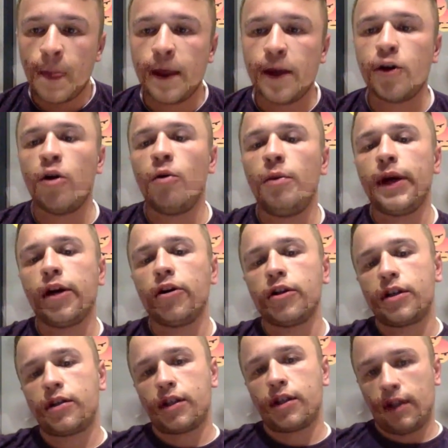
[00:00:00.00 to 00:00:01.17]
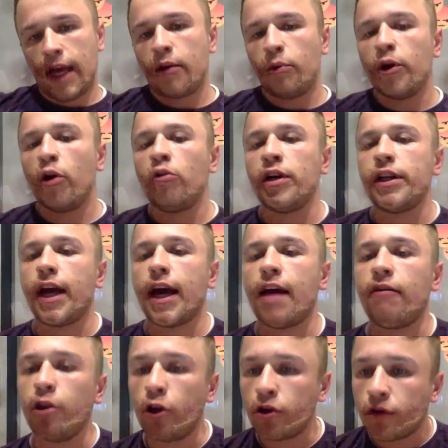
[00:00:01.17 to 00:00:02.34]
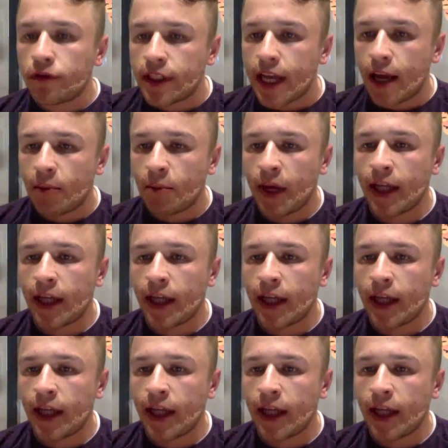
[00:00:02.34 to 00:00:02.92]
you know, because, like, we already have a lot of them,